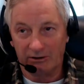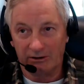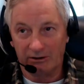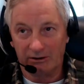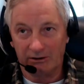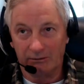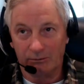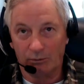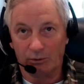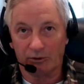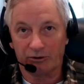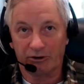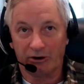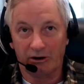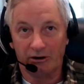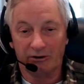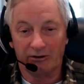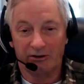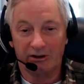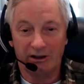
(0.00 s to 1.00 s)
we'll
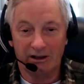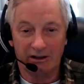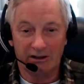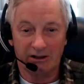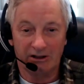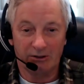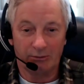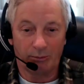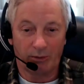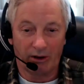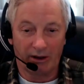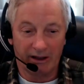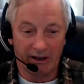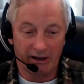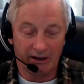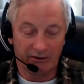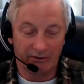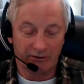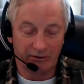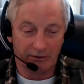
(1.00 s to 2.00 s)
start seeing these
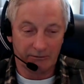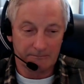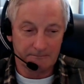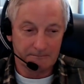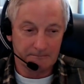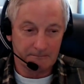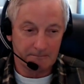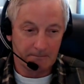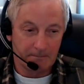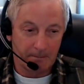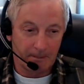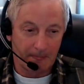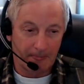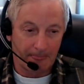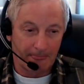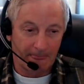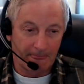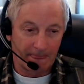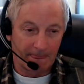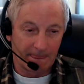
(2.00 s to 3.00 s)
planets
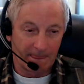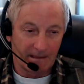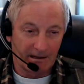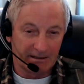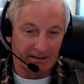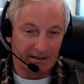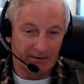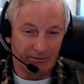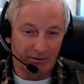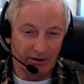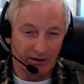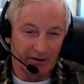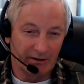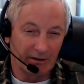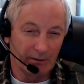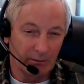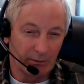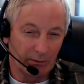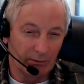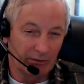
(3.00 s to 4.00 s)
differently
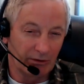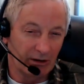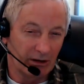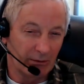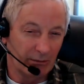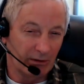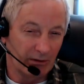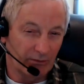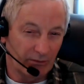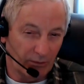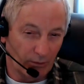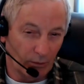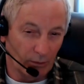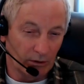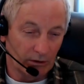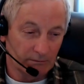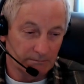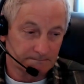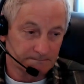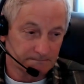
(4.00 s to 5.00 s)
than we've seen them
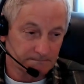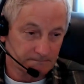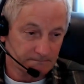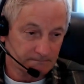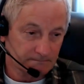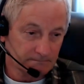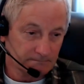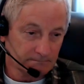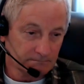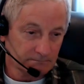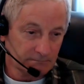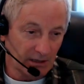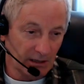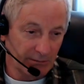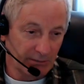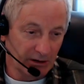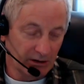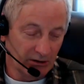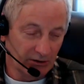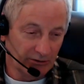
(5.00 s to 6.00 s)
before,
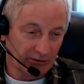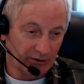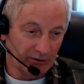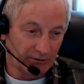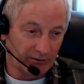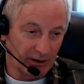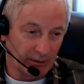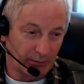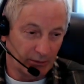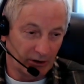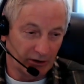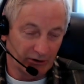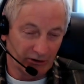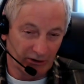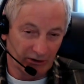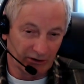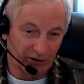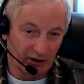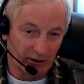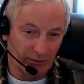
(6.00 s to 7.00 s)
because the vibration
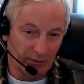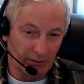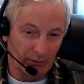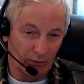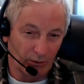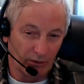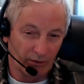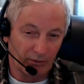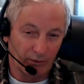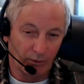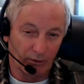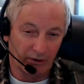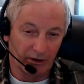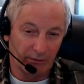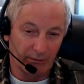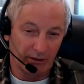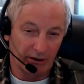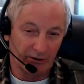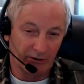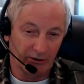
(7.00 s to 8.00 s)
is going to be more fourth
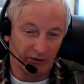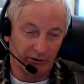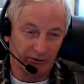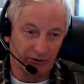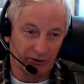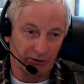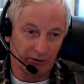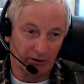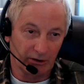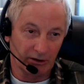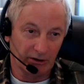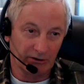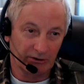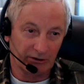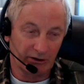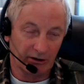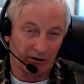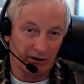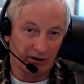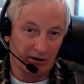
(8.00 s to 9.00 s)
dimensional. So you're going to
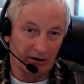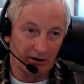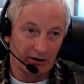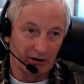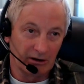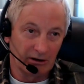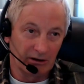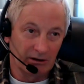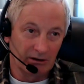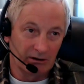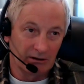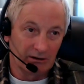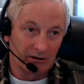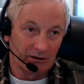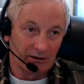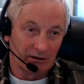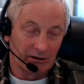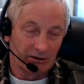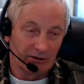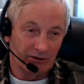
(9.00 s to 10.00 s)
start
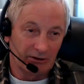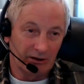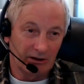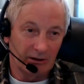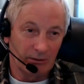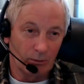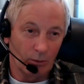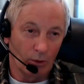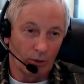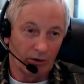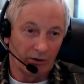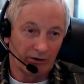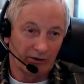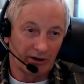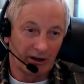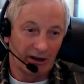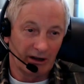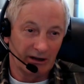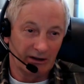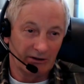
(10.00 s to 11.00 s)
seeing more
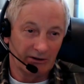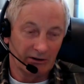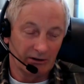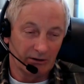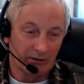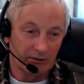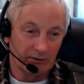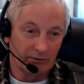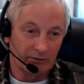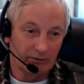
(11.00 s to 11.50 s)
signs of,